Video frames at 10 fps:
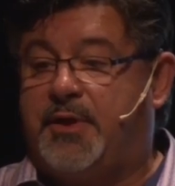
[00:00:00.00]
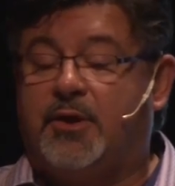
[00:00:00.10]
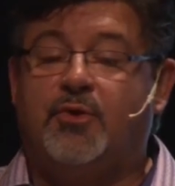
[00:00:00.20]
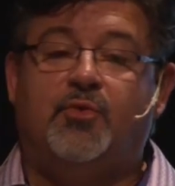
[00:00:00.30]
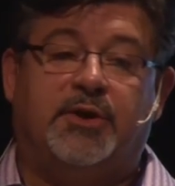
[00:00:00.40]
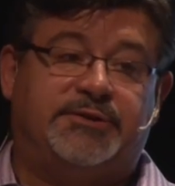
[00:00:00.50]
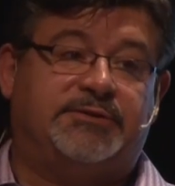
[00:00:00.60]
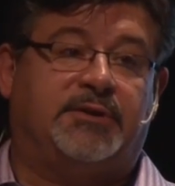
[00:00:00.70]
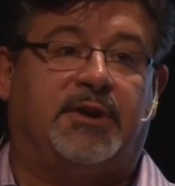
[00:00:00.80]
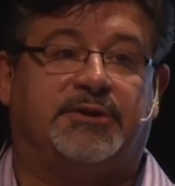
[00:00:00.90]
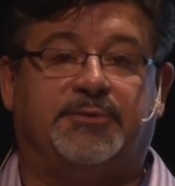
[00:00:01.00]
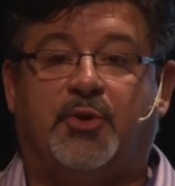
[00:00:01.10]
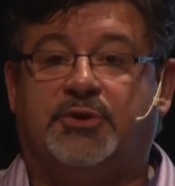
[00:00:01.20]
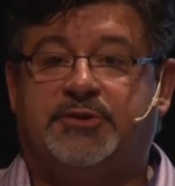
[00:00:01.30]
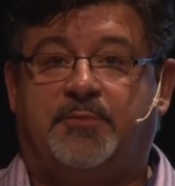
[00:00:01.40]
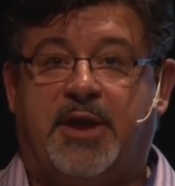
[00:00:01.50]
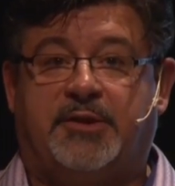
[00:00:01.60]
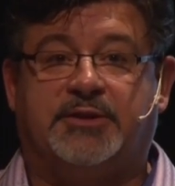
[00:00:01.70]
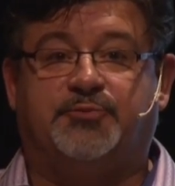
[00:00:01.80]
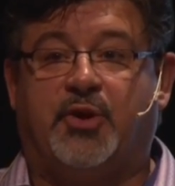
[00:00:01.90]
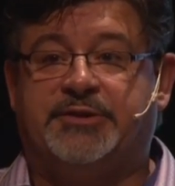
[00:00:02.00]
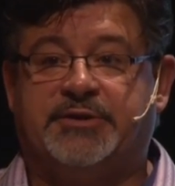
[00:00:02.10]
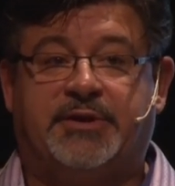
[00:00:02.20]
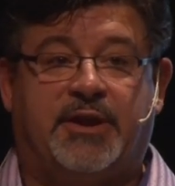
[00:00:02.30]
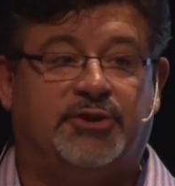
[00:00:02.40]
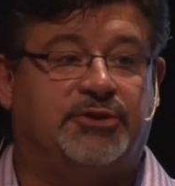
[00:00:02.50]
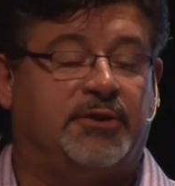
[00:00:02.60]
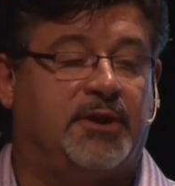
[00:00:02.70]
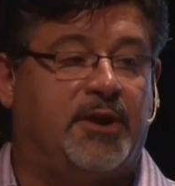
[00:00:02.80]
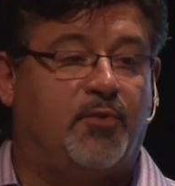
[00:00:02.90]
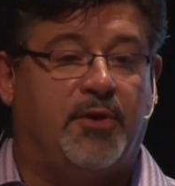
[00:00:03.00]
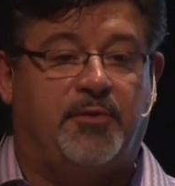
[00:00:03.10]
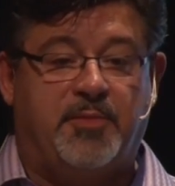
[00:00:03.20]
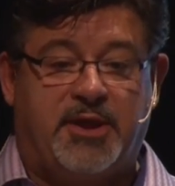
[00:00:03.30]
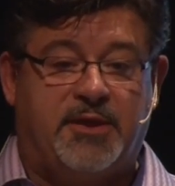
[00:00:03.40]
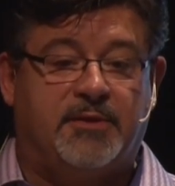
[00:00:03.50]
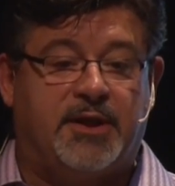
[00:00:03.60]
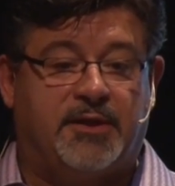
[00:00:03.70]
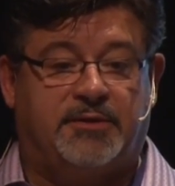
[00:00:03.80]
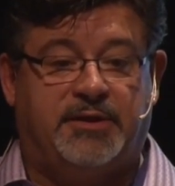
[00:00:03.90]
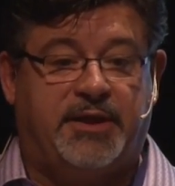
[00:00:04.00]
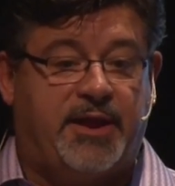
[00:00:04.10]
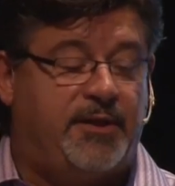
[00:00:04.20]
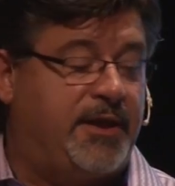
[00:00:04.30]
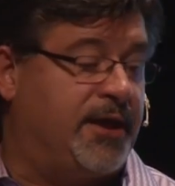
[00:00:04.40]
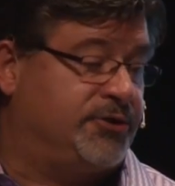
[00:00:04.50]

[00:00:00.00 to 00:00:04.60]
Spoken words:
there, who was supposed to make this presentation with me today.